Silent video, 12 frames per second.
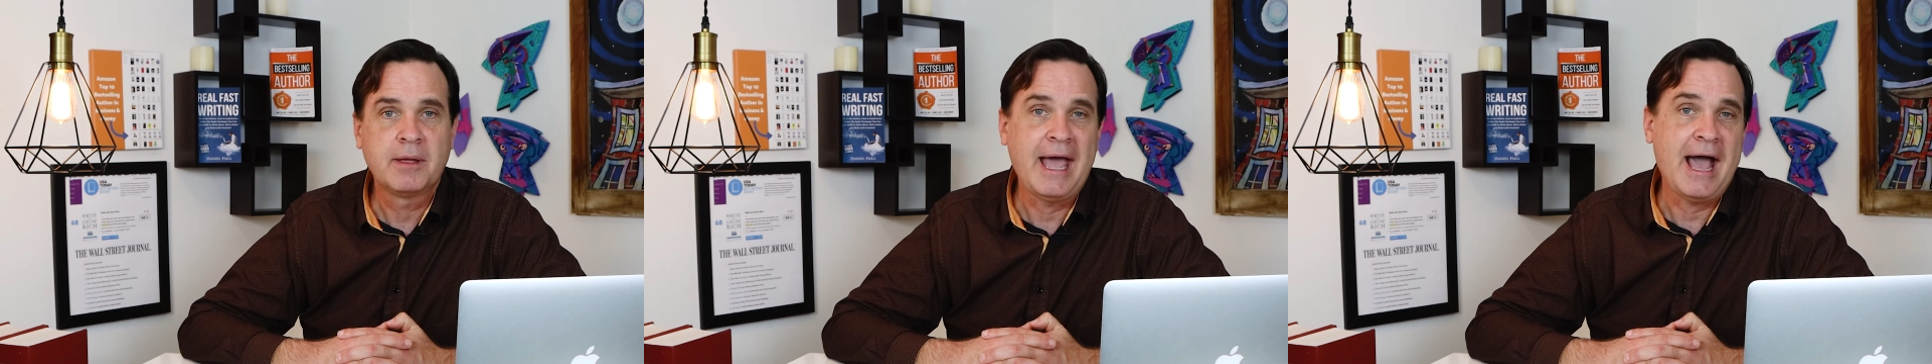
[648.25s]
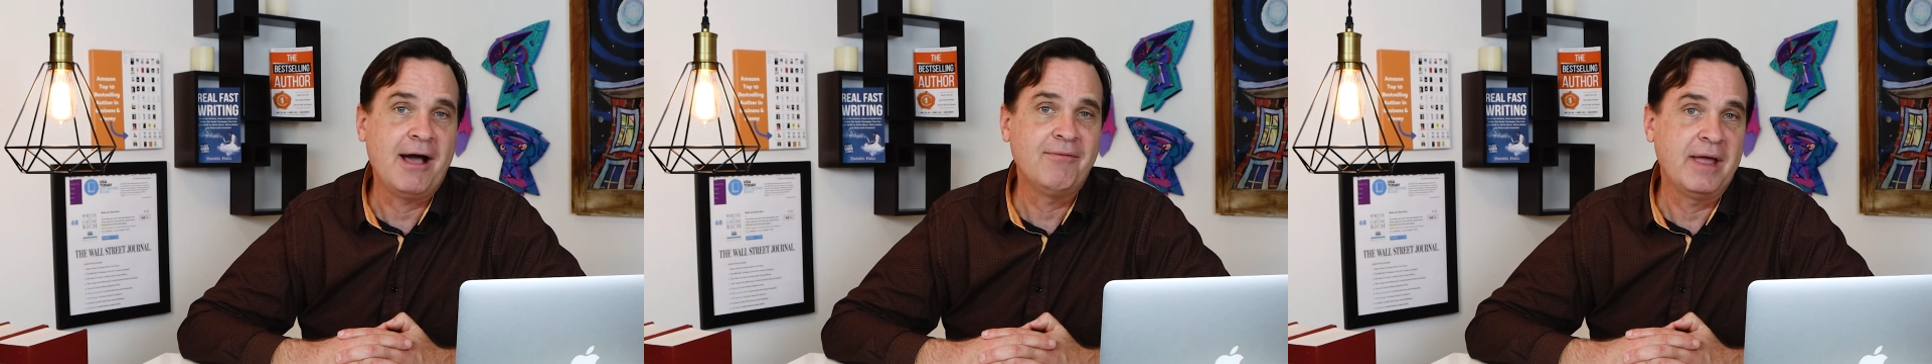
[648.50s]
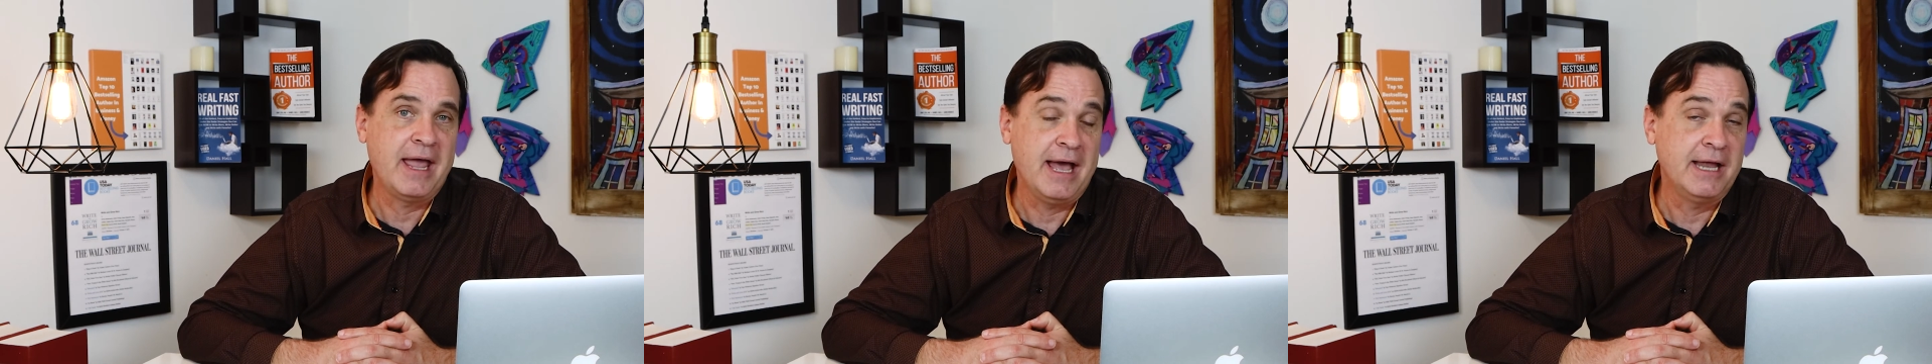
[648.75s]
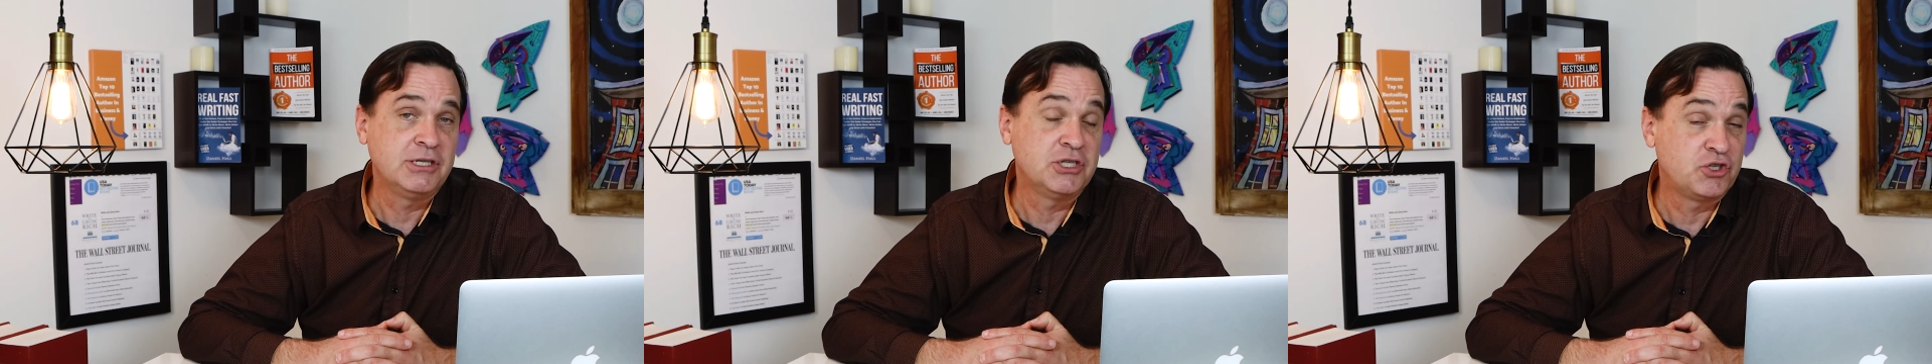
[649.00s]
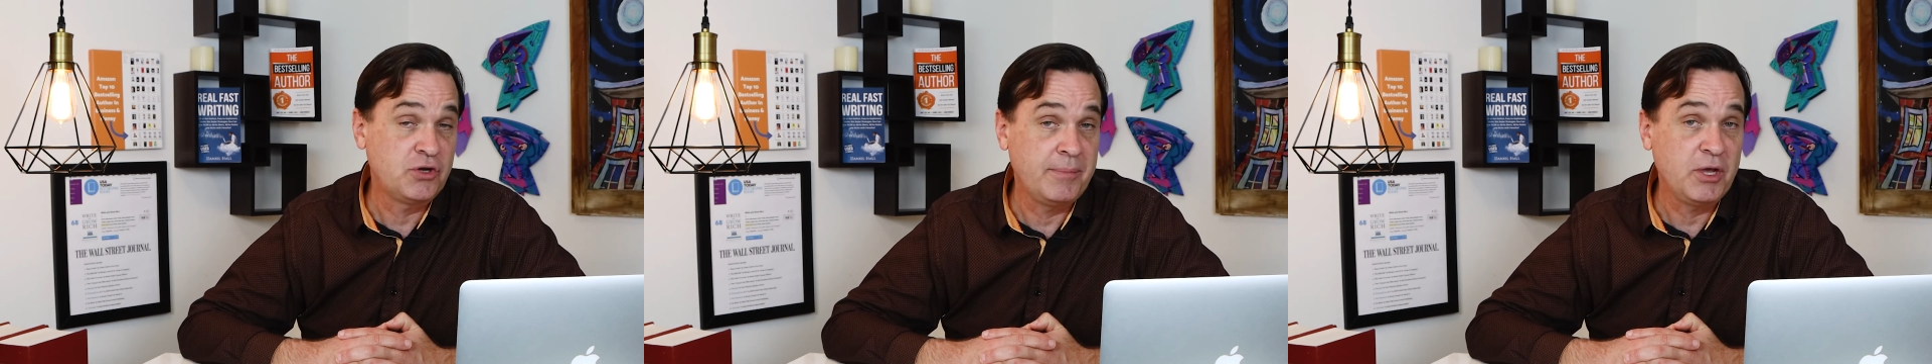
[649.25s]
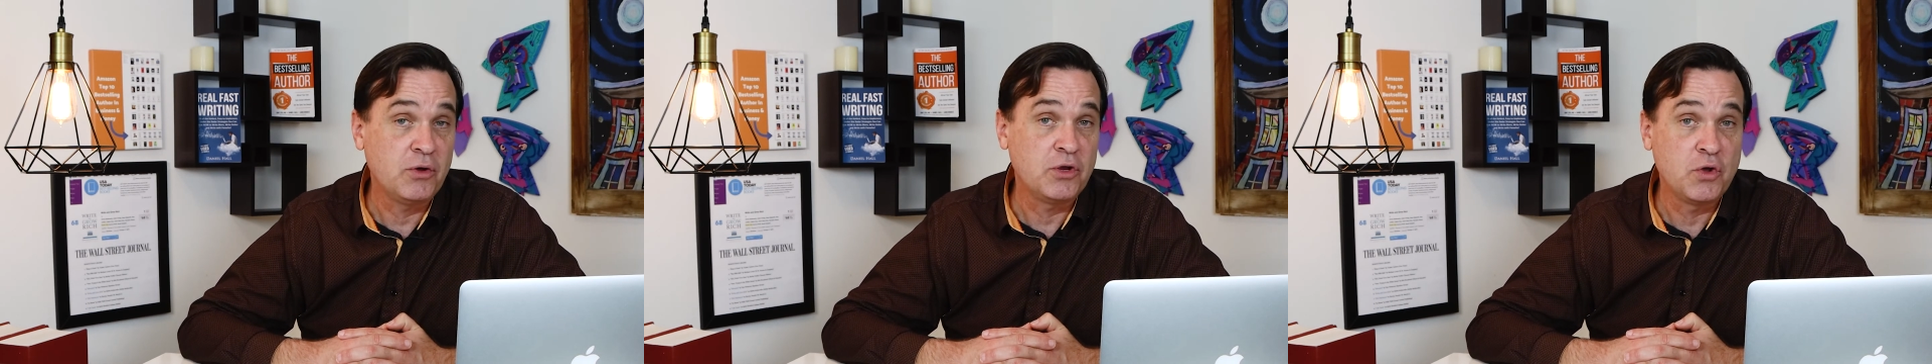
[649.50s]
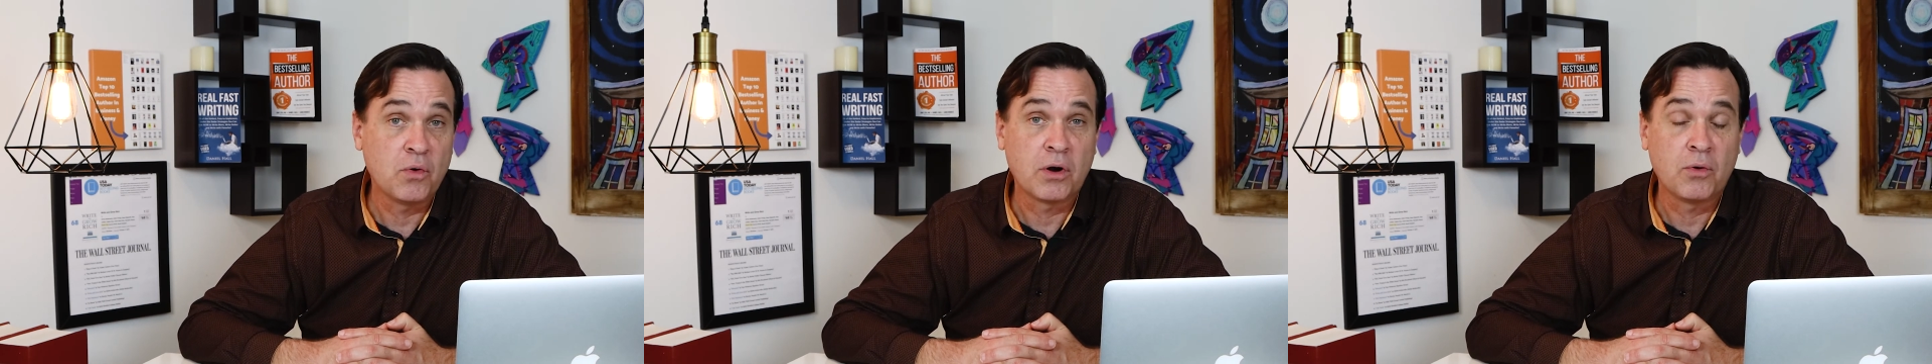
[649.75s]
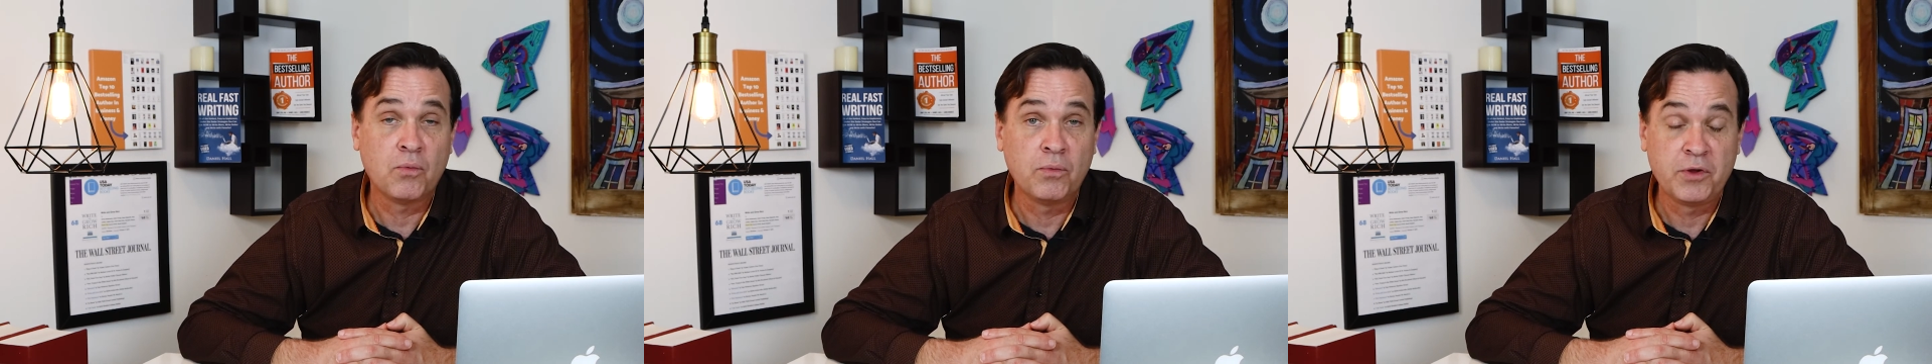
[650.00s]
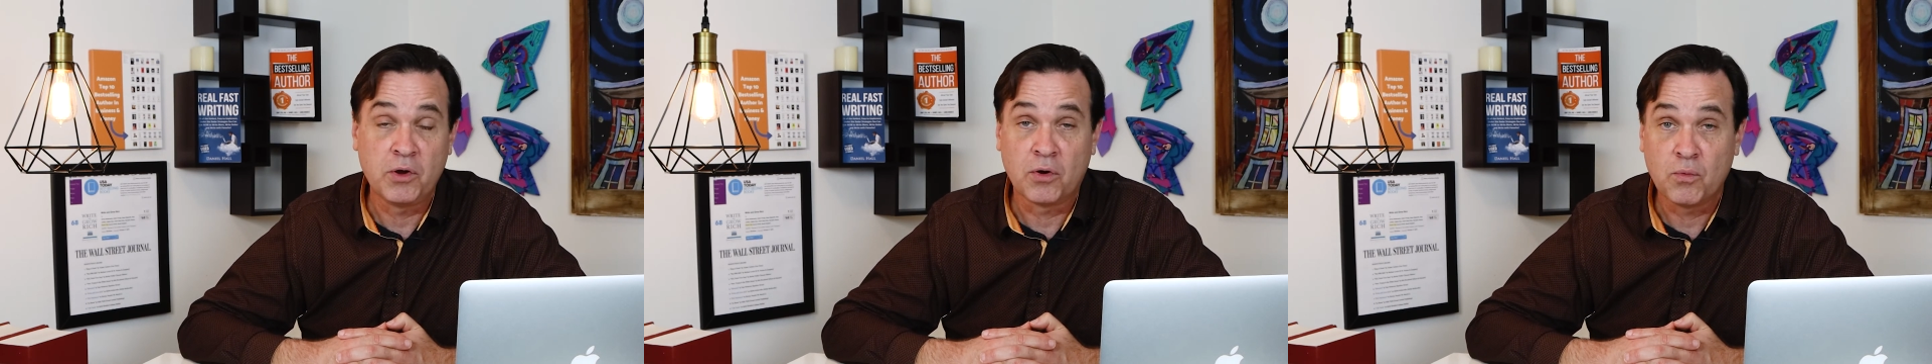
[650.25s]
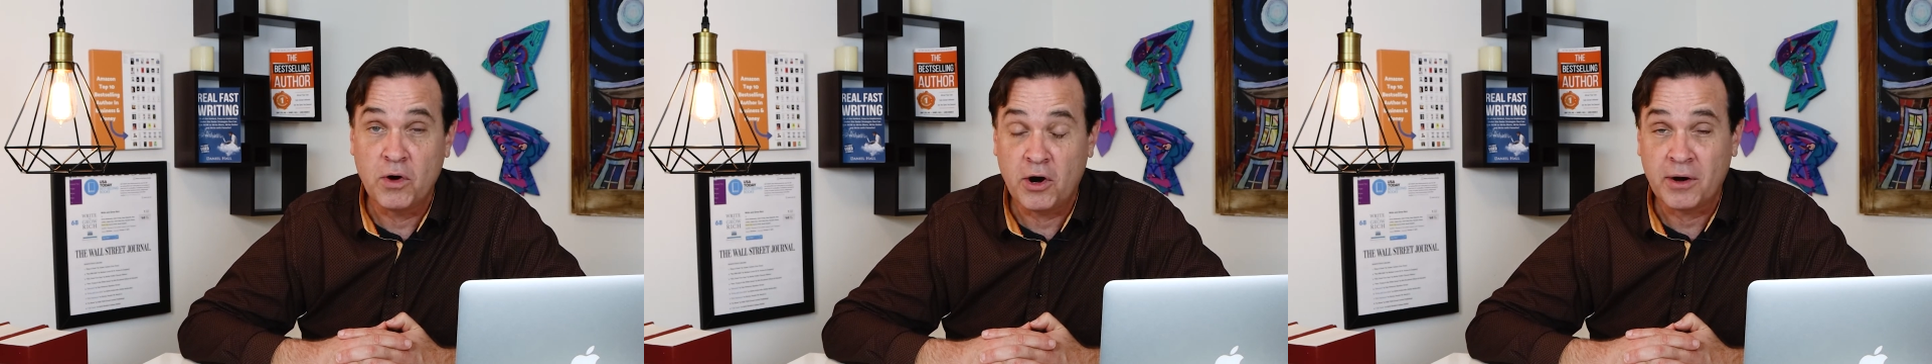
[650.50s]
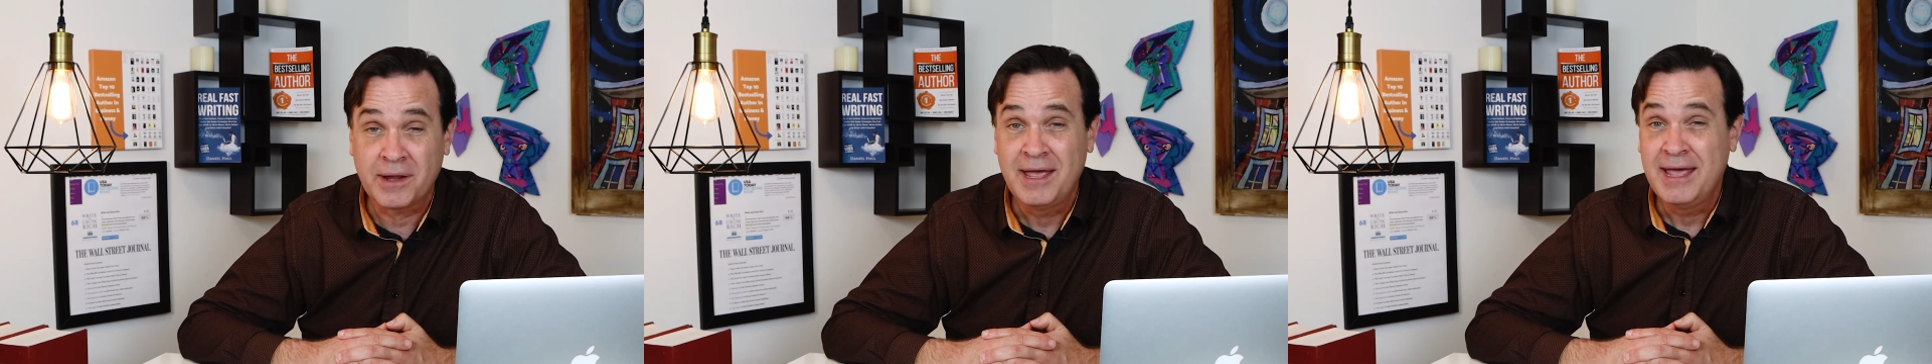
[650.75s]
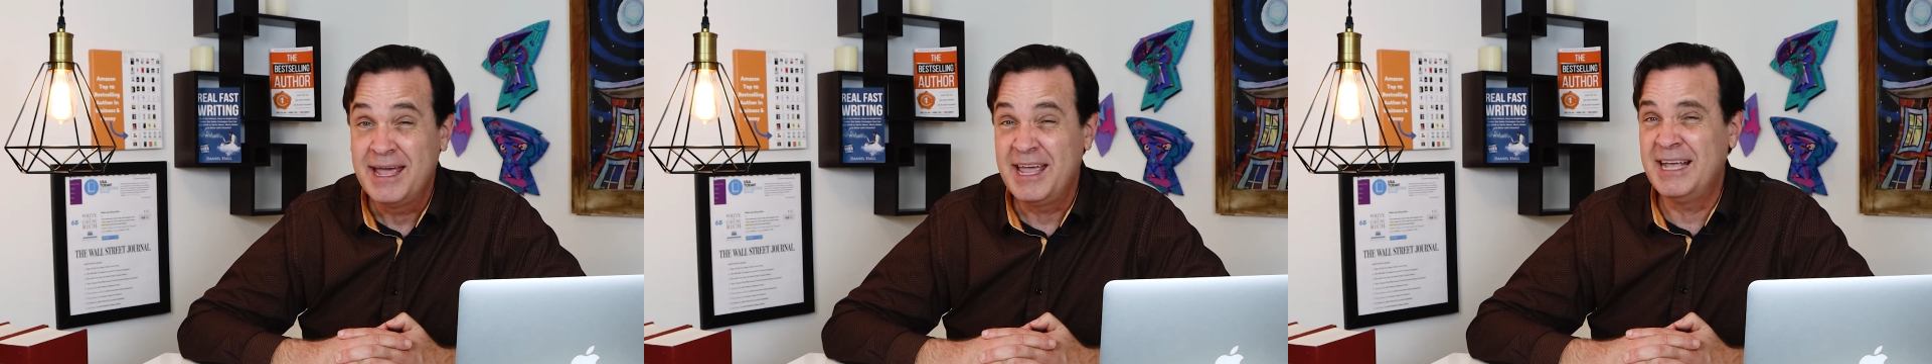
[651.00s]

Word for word: have and distribute your, your work.